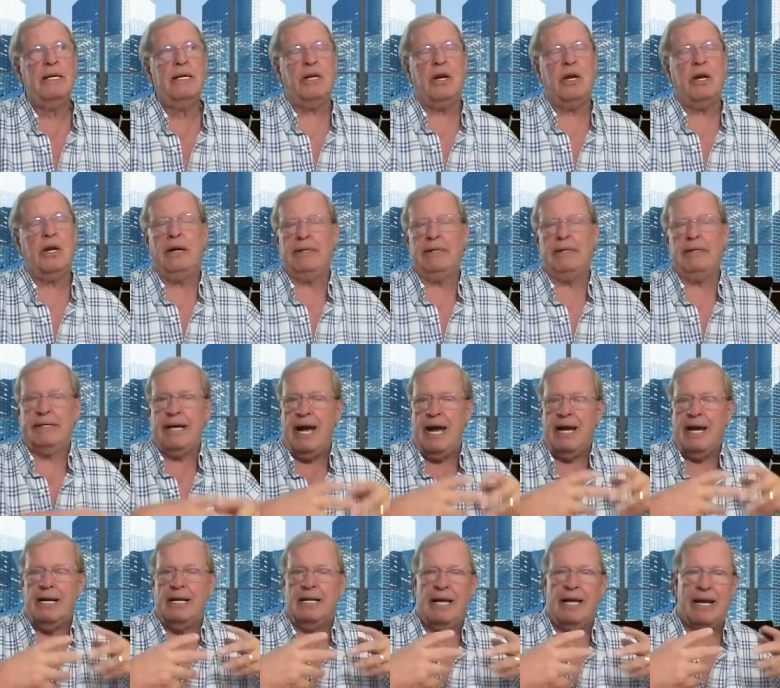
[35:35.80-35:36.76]
you know
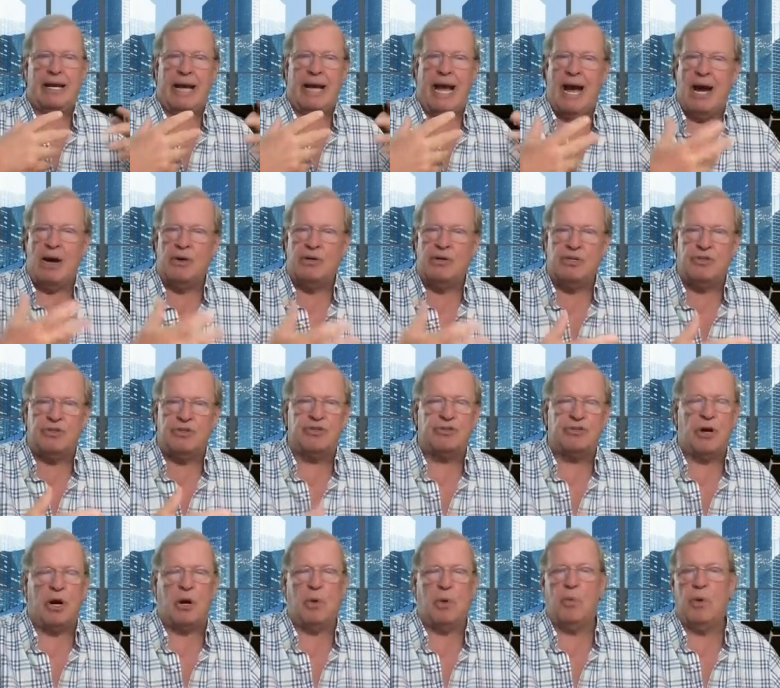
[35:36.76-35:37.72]
kind of like how do you
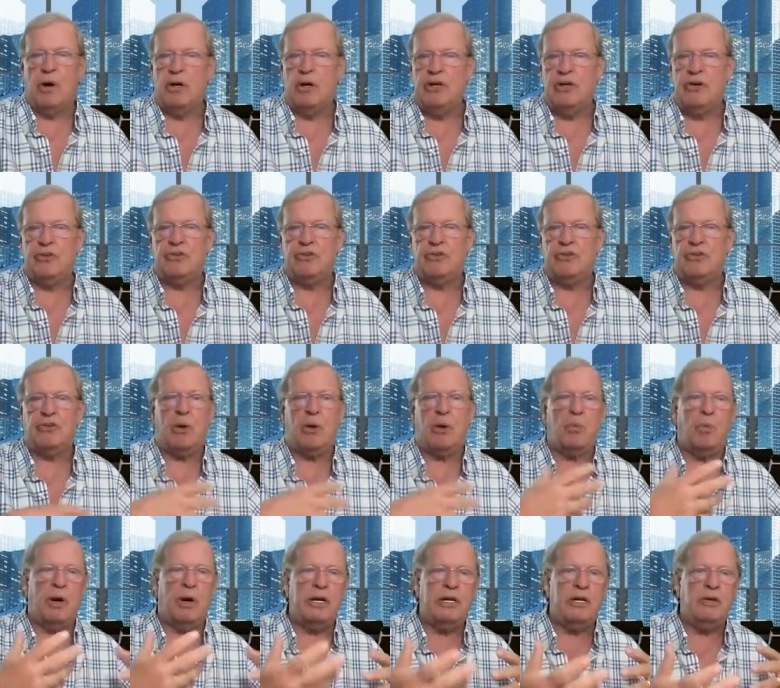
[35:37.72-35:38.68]
start where do you
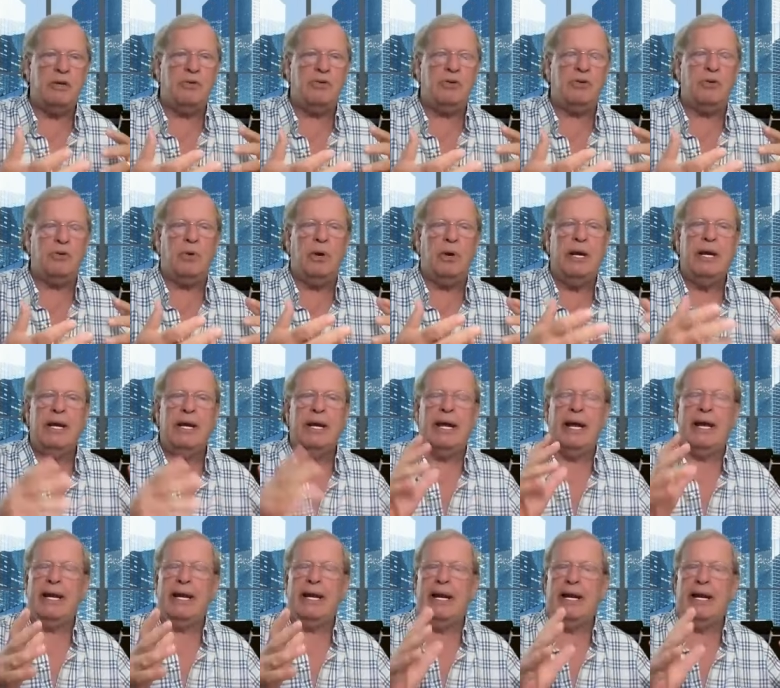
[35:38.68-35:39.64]
start what do you do
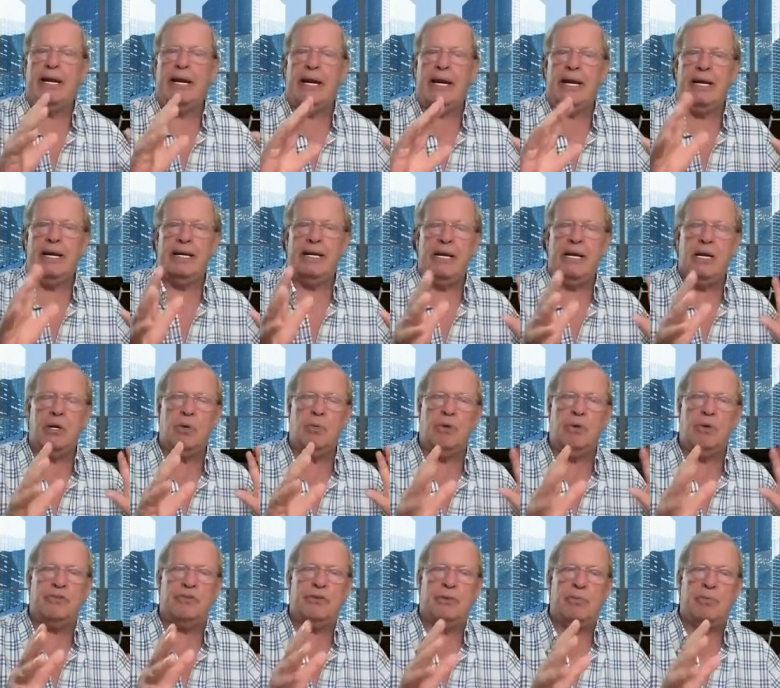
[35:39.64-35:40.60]
and and, and here
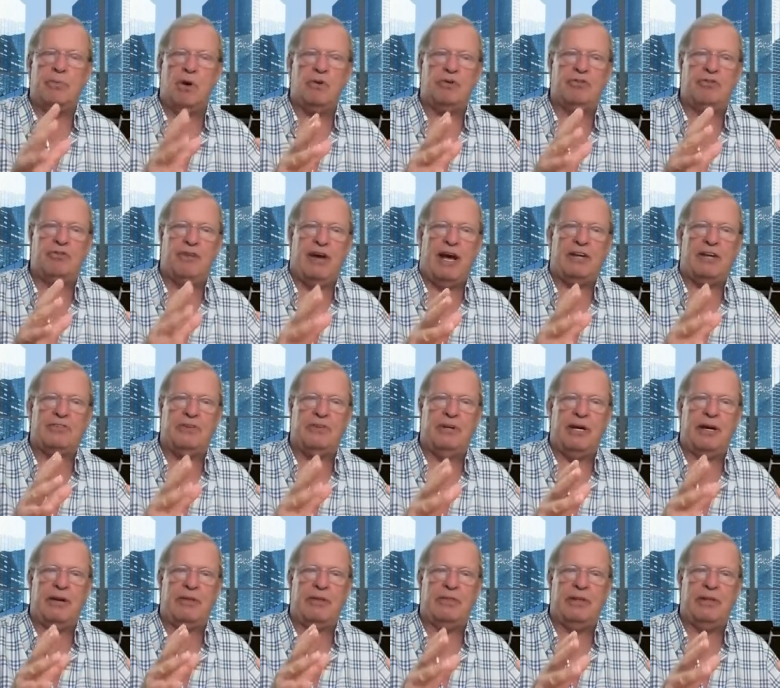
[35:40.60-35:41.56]
was the most
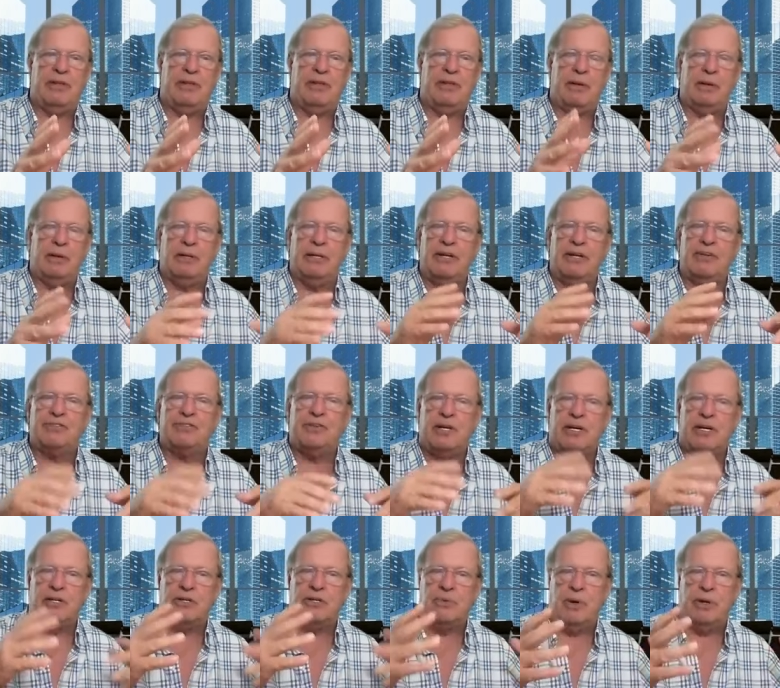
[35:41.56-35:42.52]
fascinating thing in
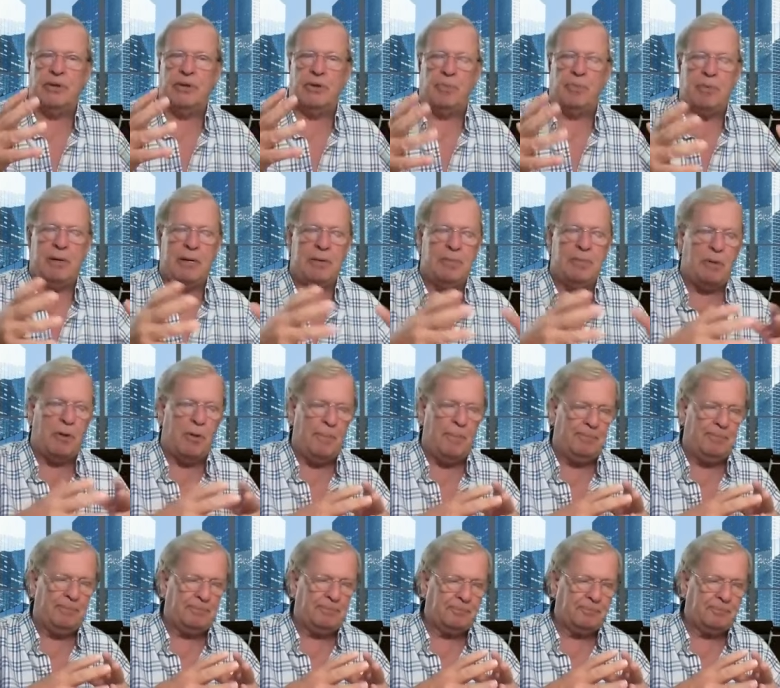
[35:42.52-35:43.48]
listening to other people